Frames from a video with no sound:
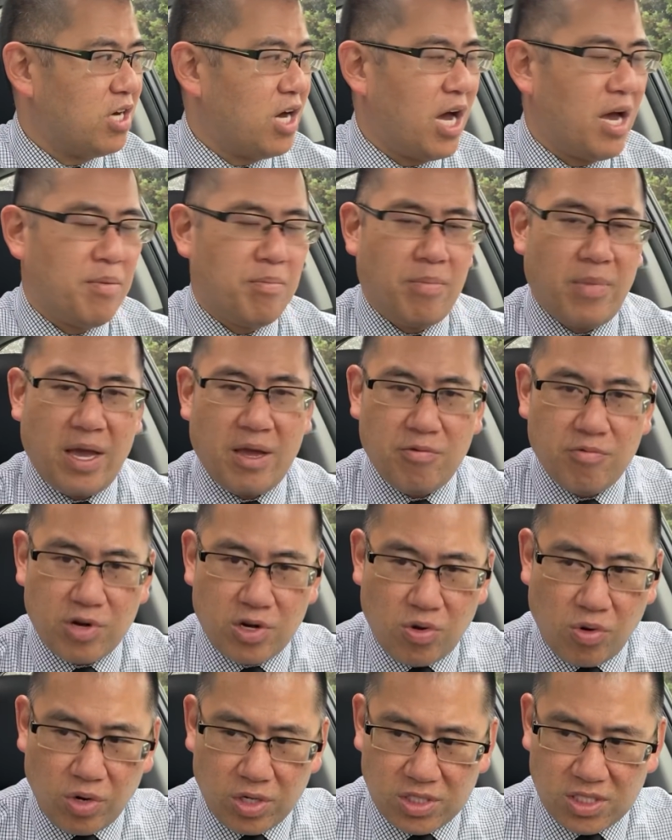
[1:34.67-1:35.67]
I might
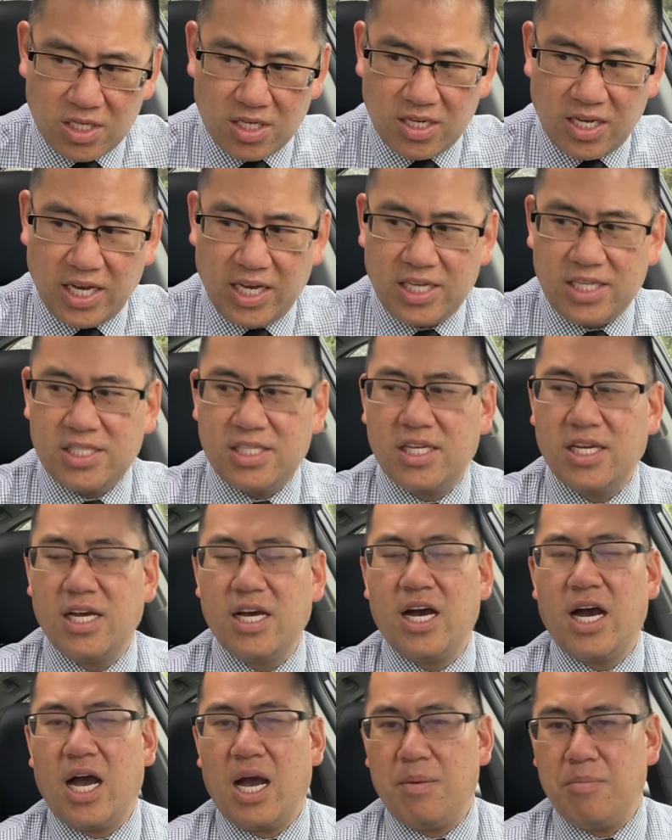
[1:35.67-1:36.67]
record tonight,
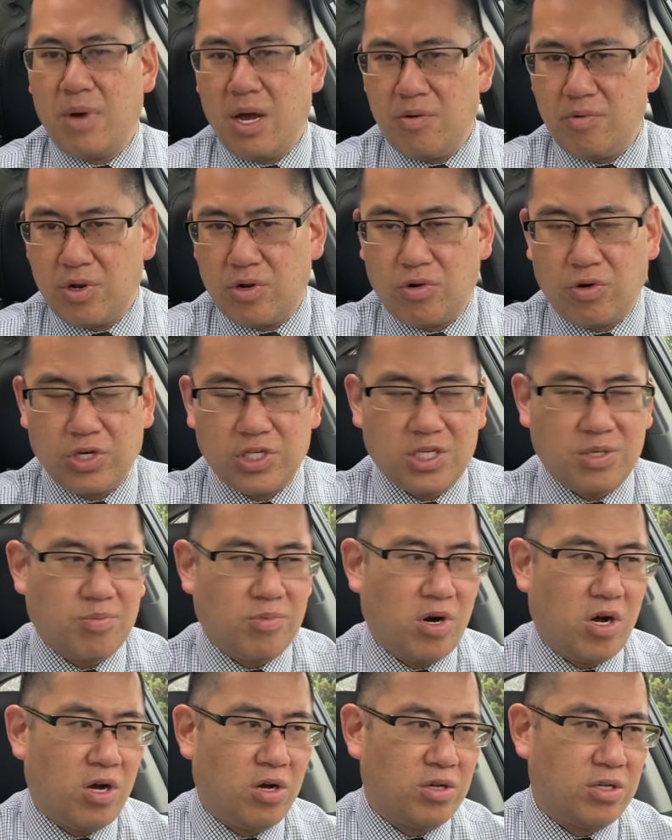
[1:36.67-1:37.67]
I might record
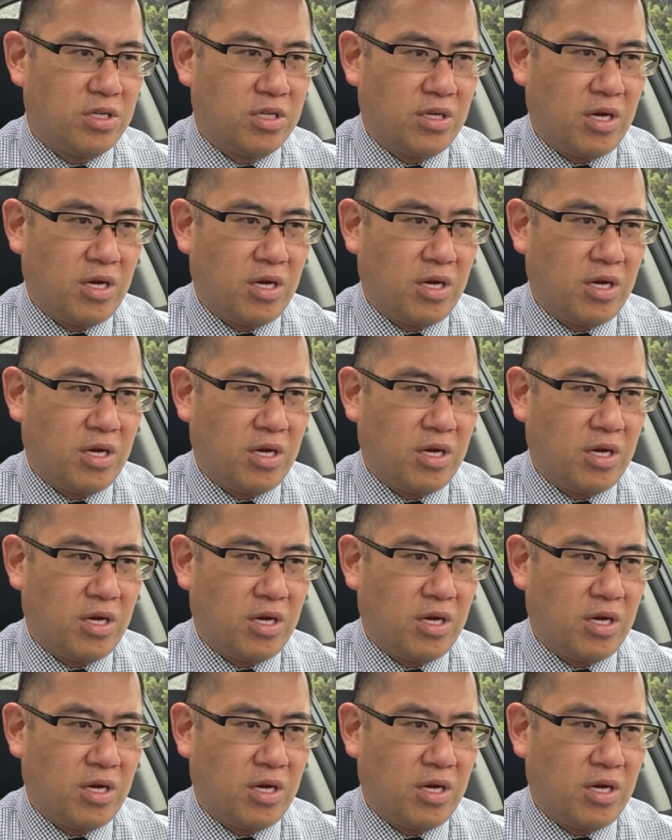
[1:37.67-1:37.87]
tomorrow.